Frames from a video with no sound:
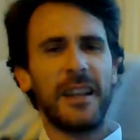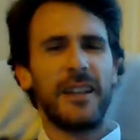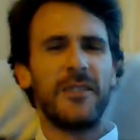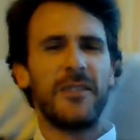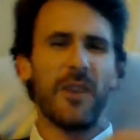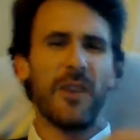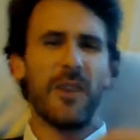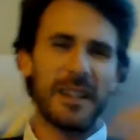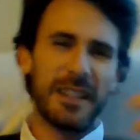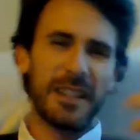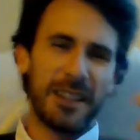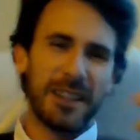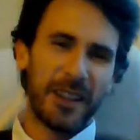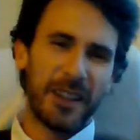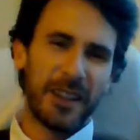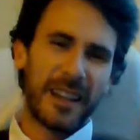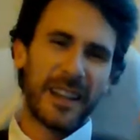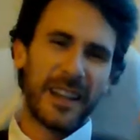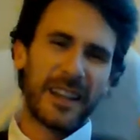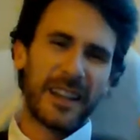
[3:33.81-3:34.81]
not in
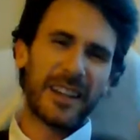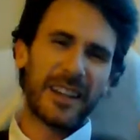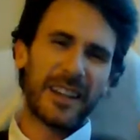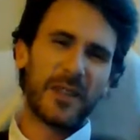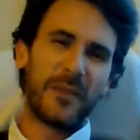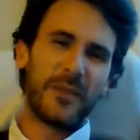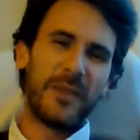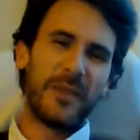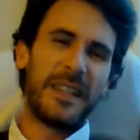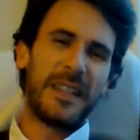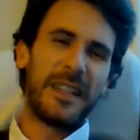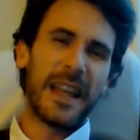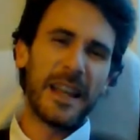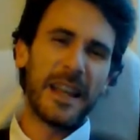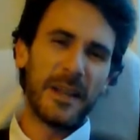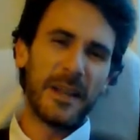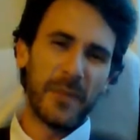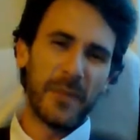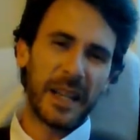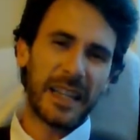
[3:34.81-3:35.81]
the kind of
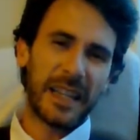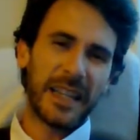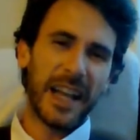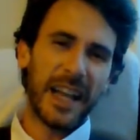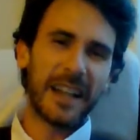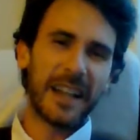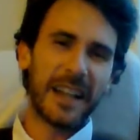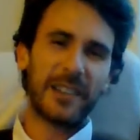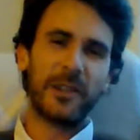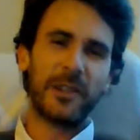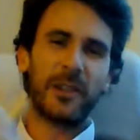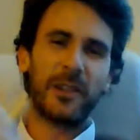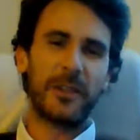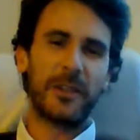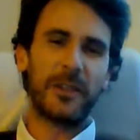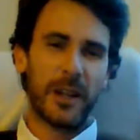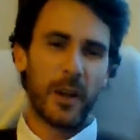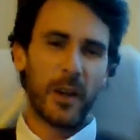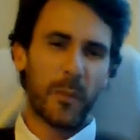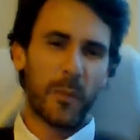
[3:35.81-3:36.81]
dead
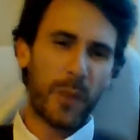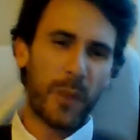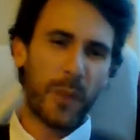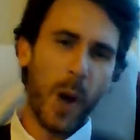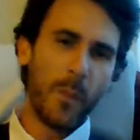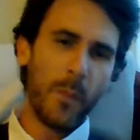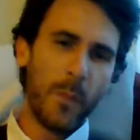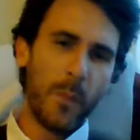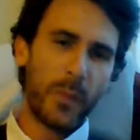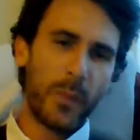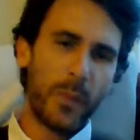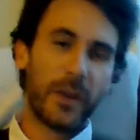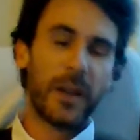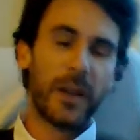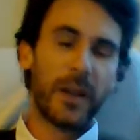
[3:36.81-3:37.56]
mechanical pump